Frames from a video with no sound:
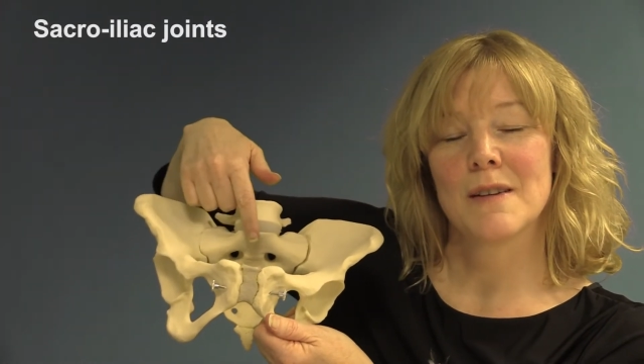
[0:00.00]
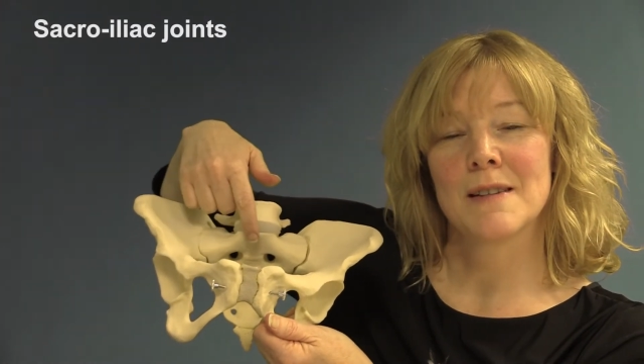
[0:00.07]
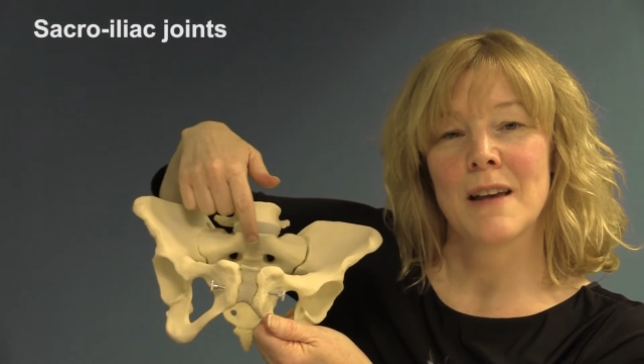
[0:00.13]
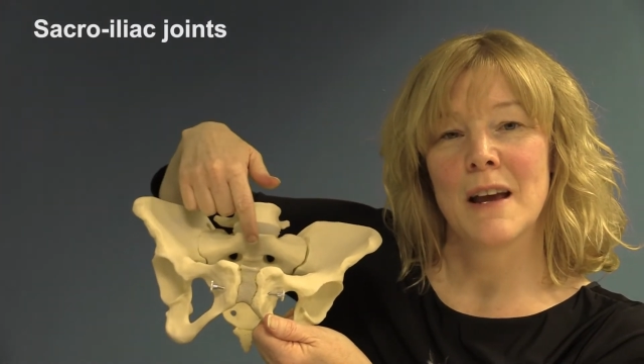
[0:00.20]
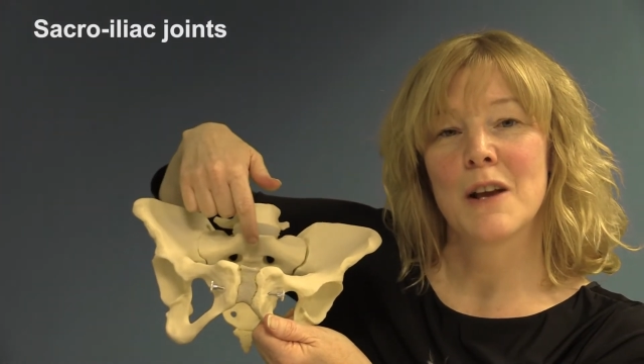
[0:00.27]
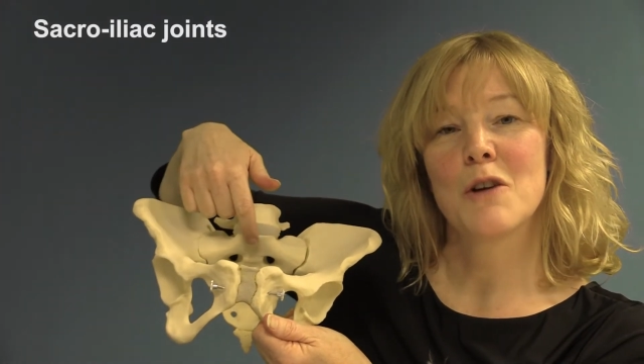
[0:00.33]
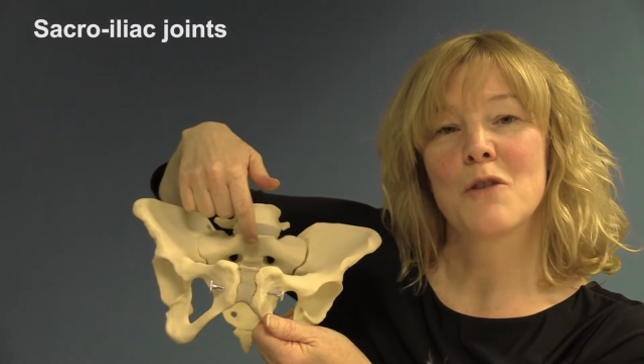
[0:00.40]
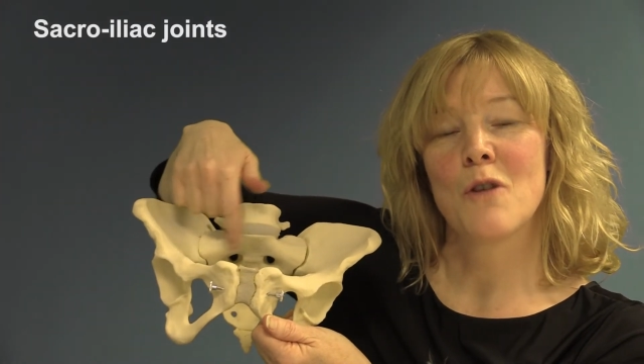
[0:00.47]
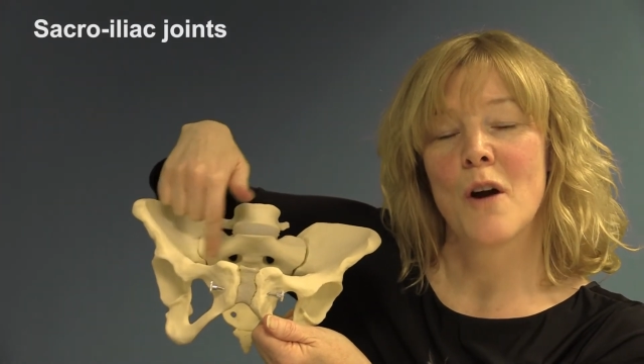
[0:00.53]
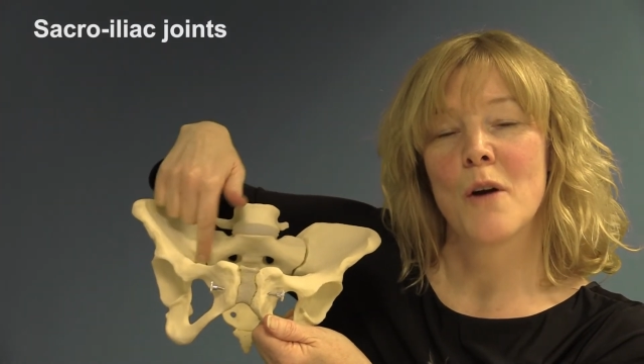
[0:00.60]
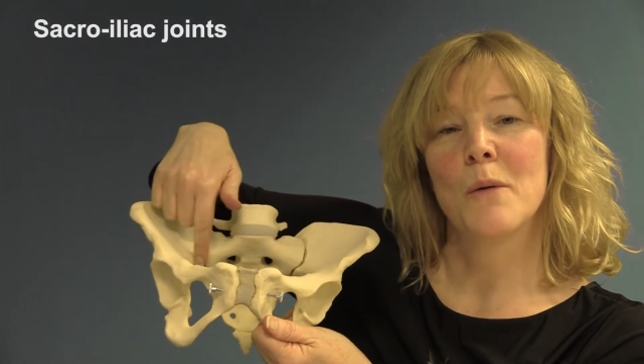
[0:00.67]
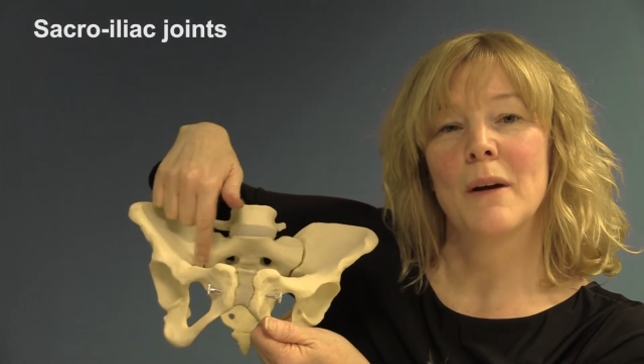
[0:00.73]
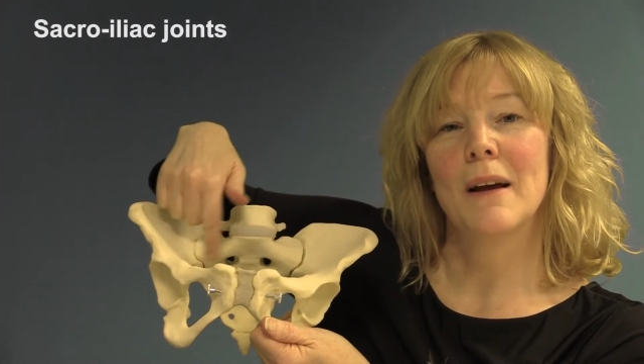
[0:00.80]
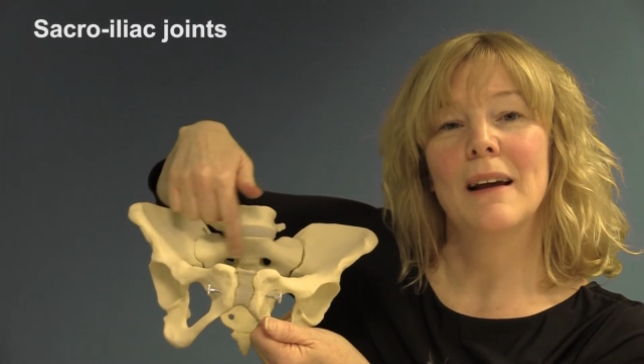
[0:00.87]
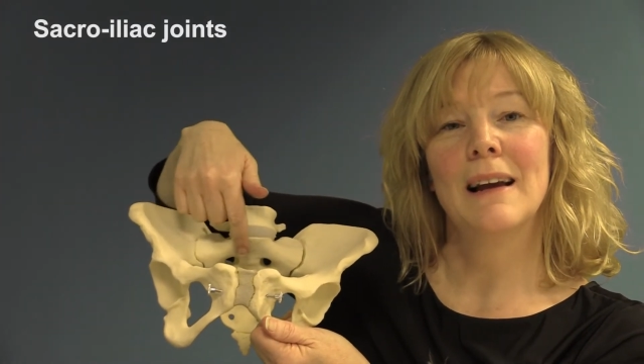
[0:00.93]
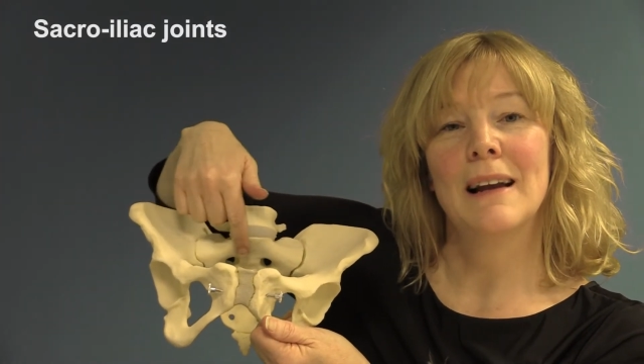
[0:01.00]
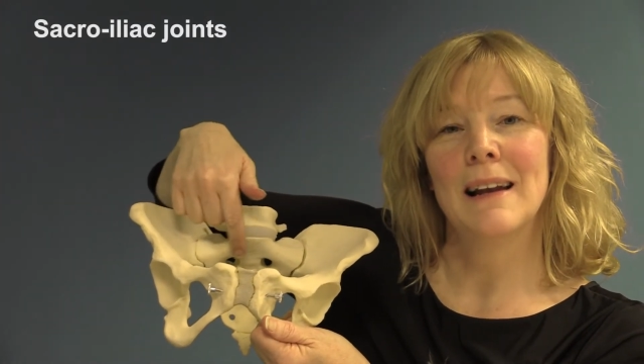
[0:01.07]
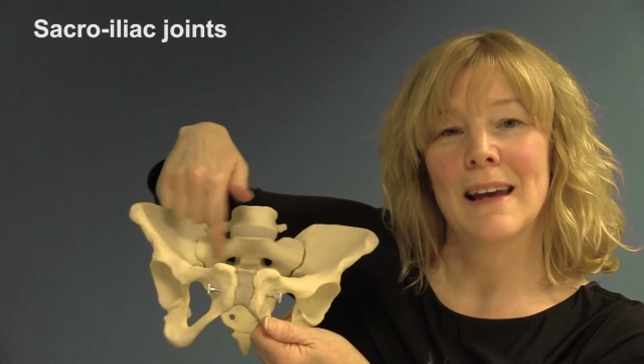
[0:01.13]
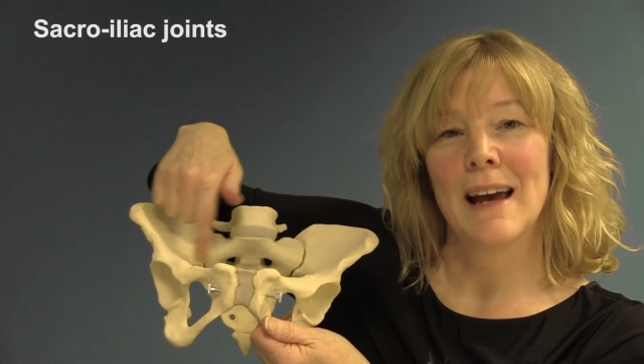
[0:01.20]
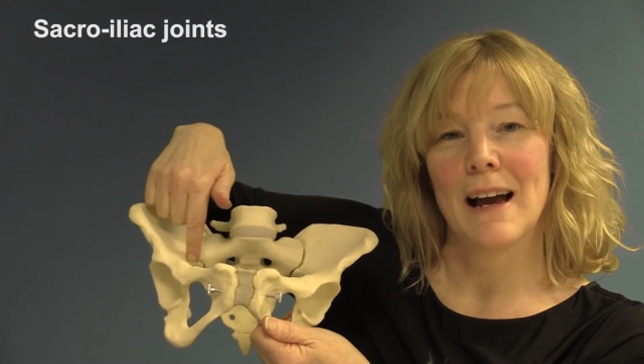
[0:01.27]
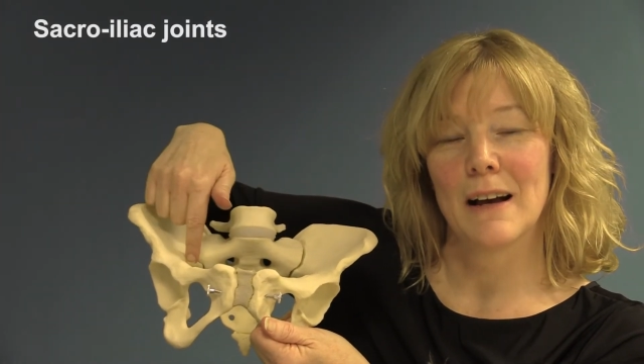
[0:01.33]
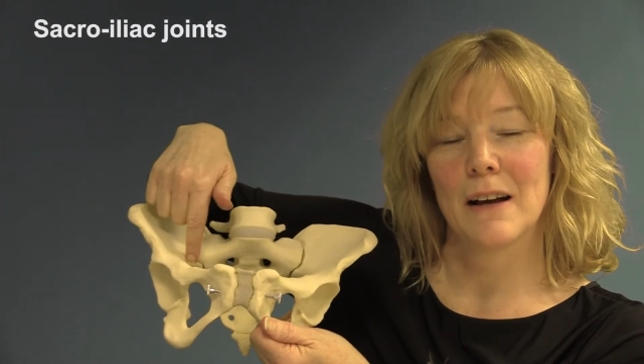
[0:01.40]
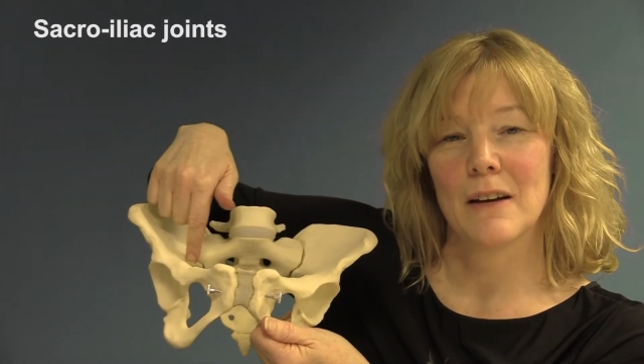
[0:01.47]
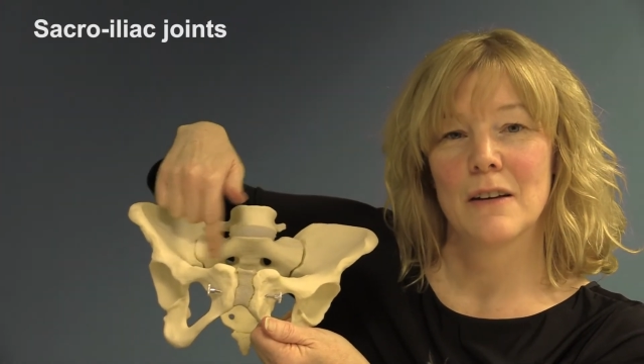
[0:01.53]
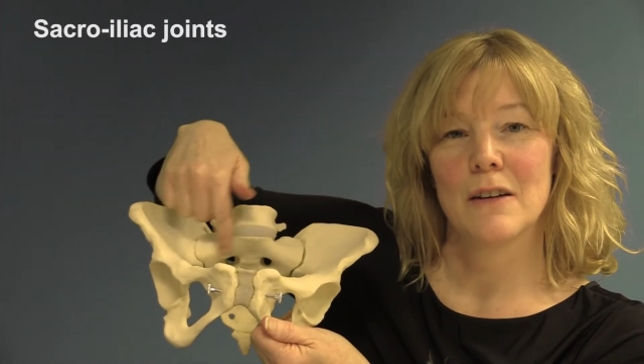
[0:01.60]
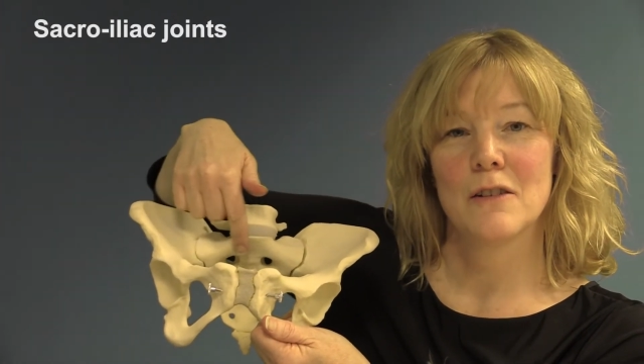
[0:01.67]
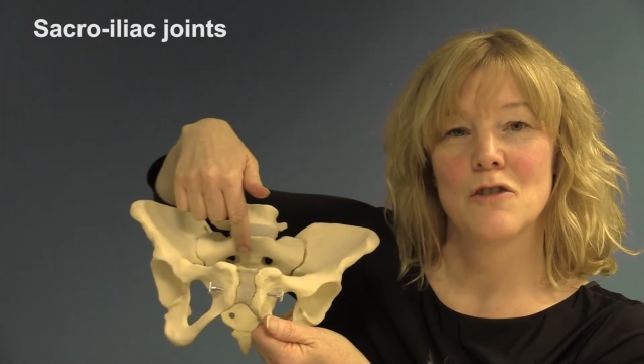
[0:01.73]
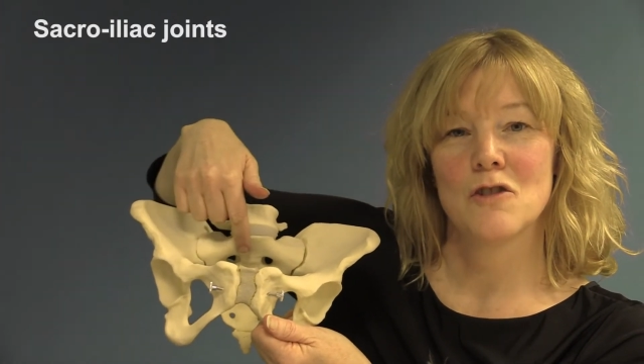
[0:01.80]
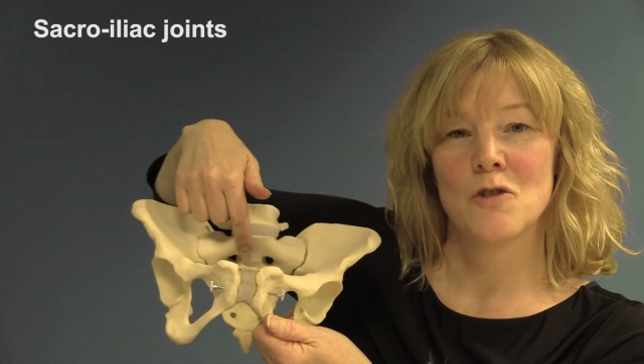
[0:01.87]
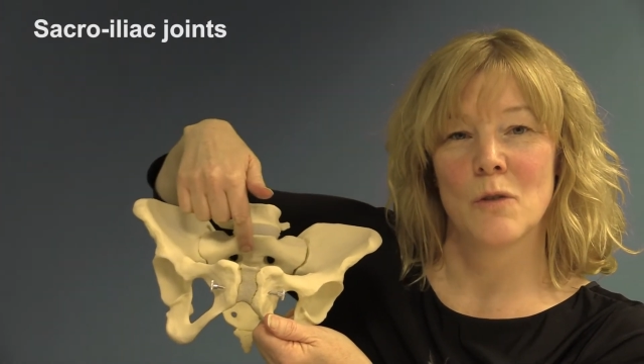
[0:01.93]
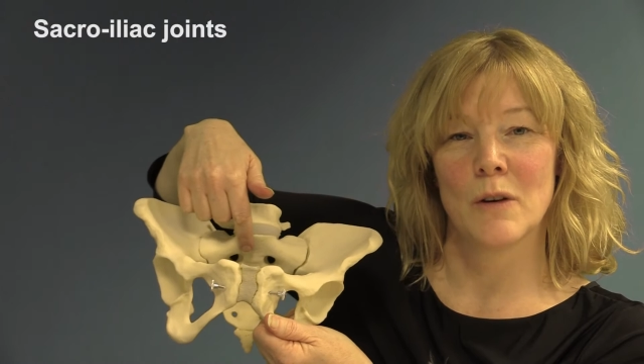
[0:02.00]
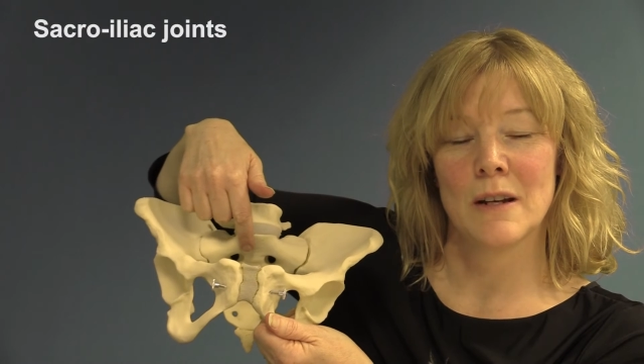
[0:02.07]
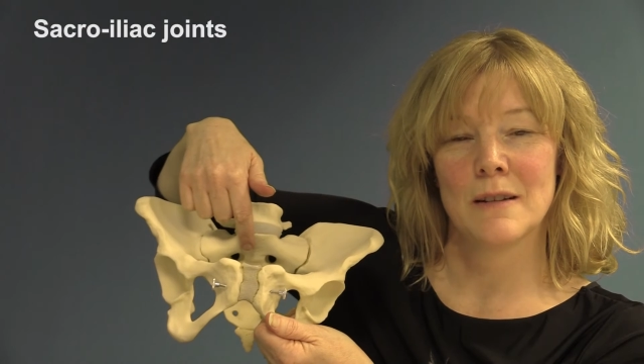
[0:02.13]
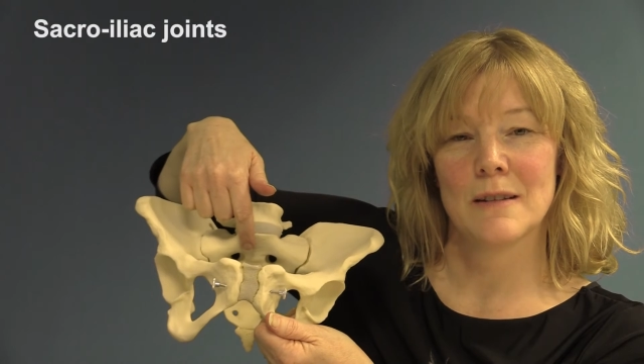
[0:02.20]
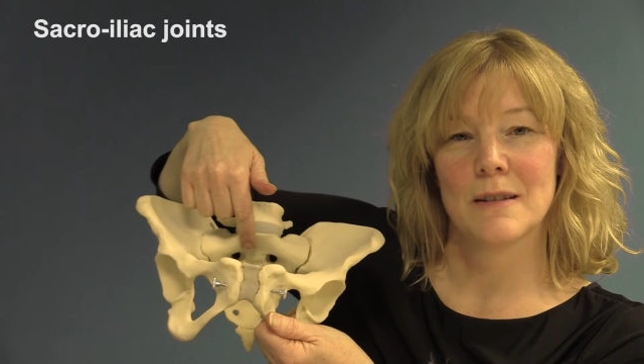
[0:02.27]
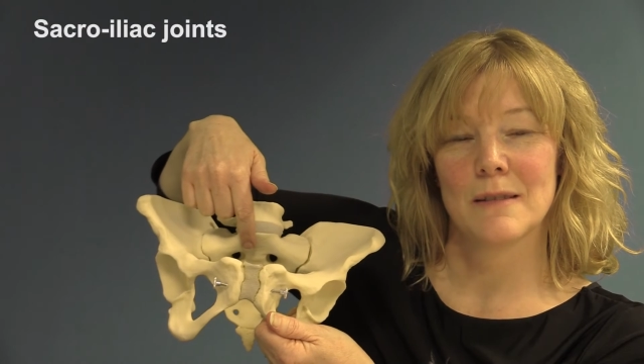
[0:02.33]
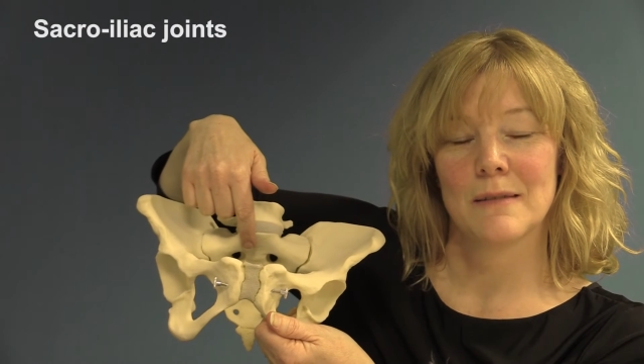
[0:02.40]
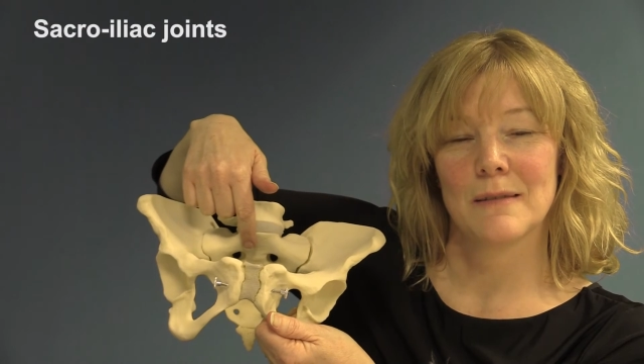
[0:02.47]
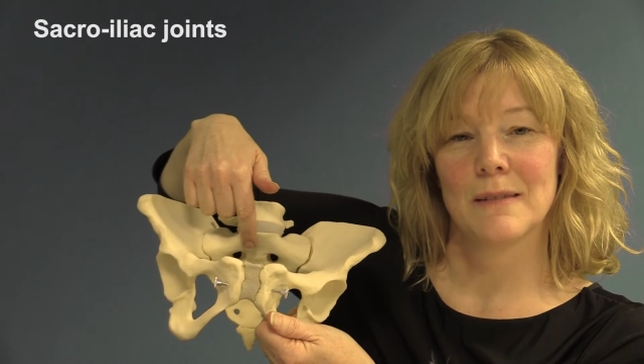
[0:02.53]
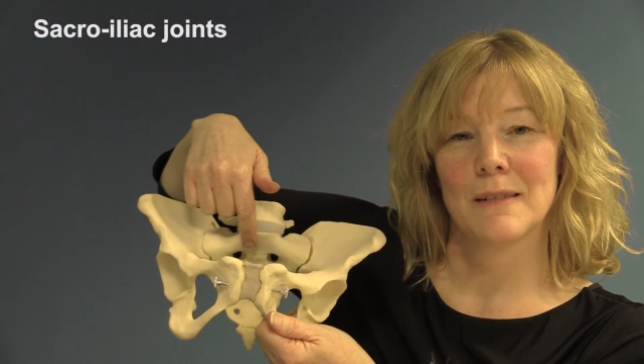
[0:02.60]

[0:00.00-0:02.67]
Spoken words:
sacro-iliac joint.